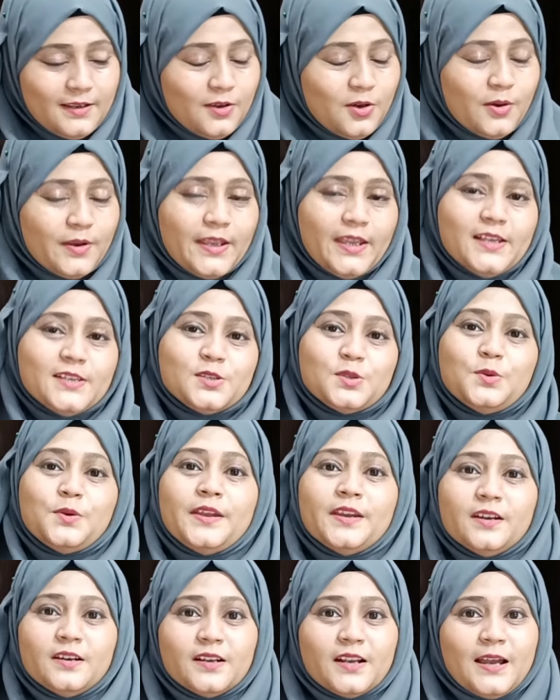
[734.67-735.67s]
Okay, so
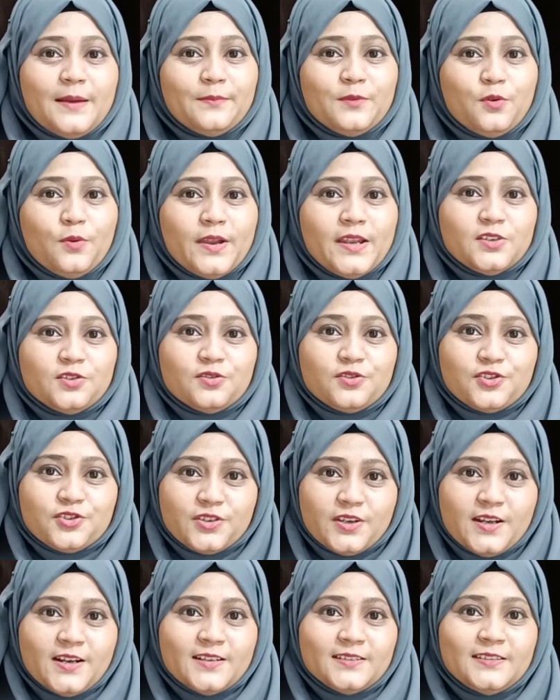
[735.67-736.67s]
here I'm going to
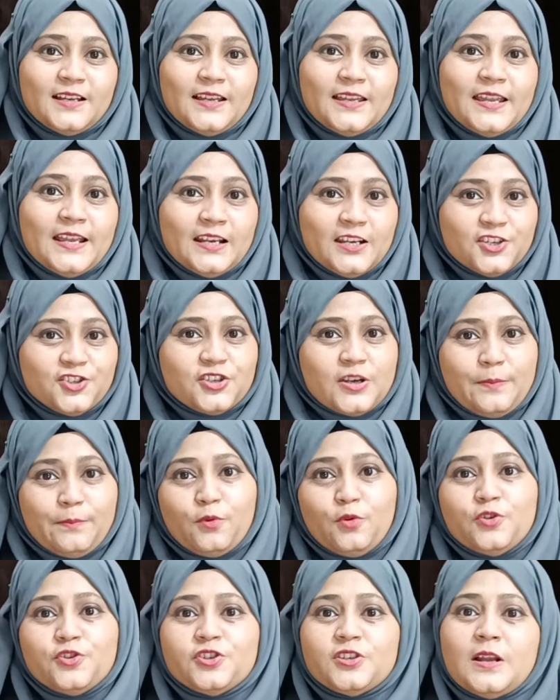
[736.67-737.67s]
share the English
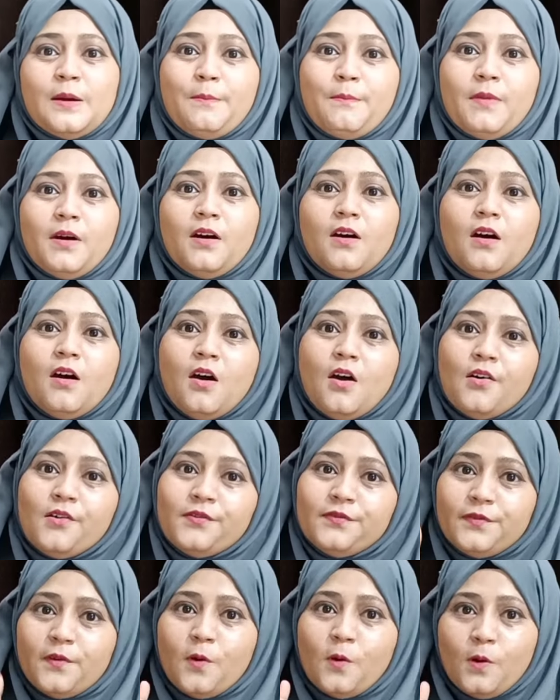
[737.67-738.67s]
approach number
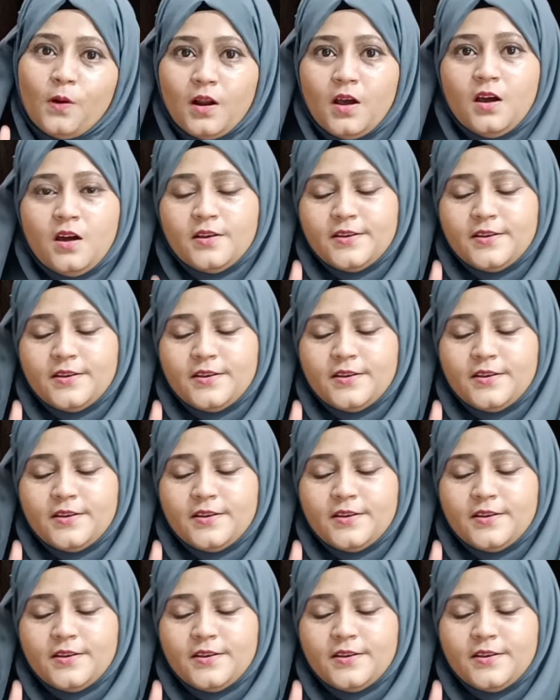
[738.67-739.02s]
4.